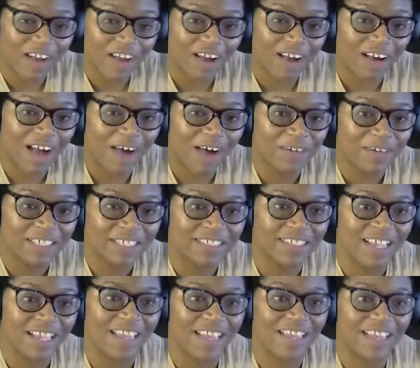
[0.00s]
all, I want to
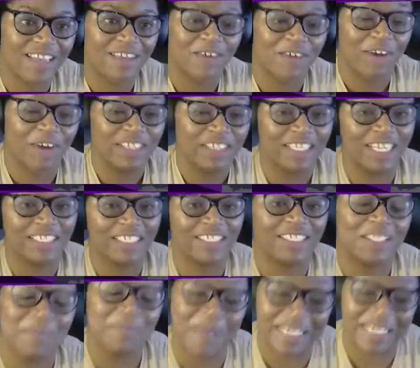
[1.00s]
say
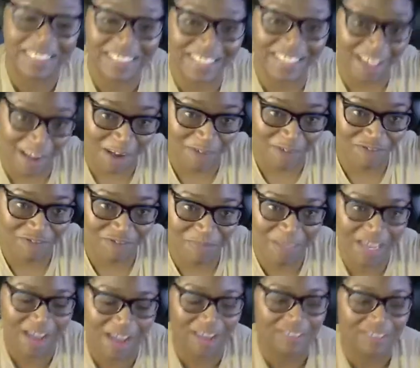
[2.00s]
congratulations to myself
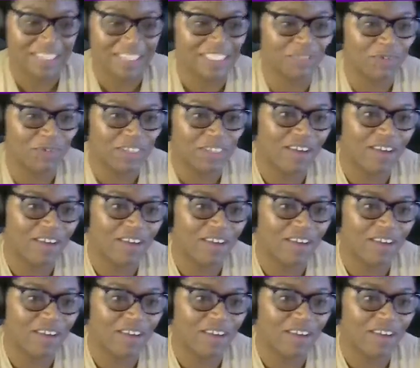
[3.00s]
because I just won a